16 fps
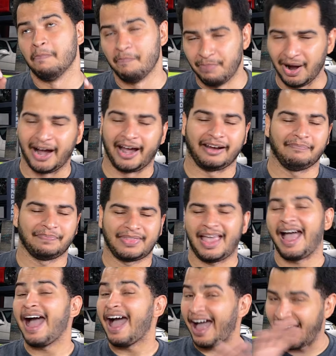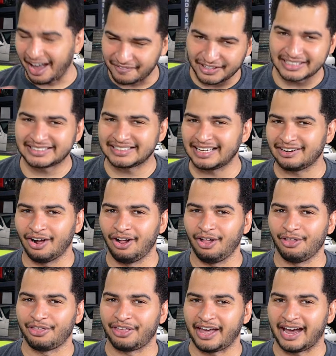but having said
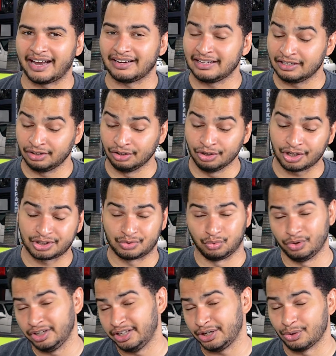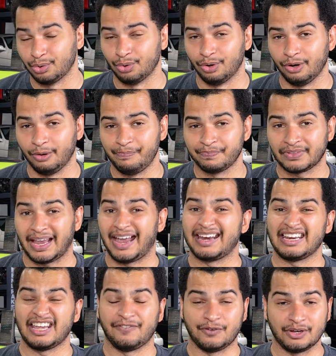all that, it looks really cool,
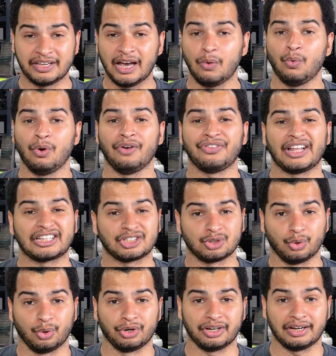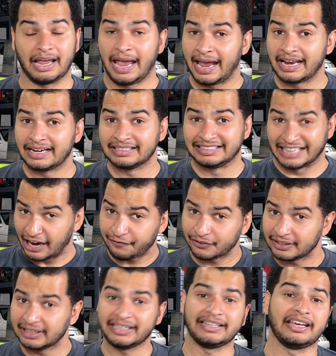and if you get one that's sorted and
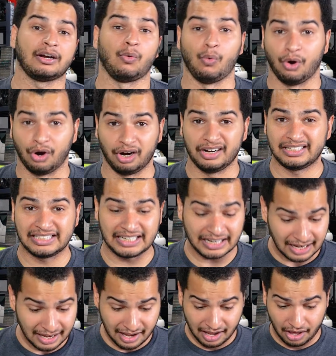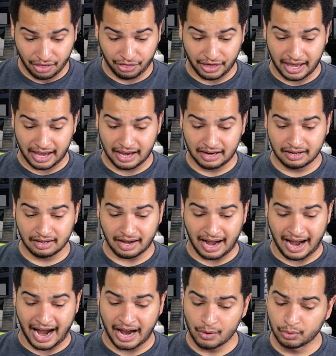definitely get a warranty, then
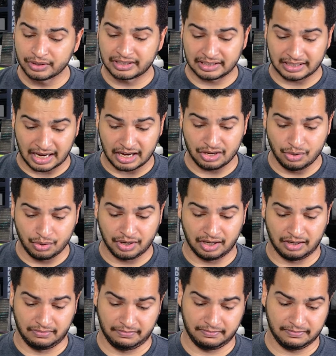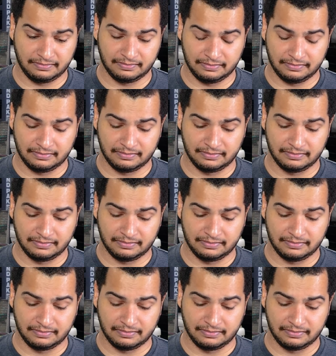I would say you can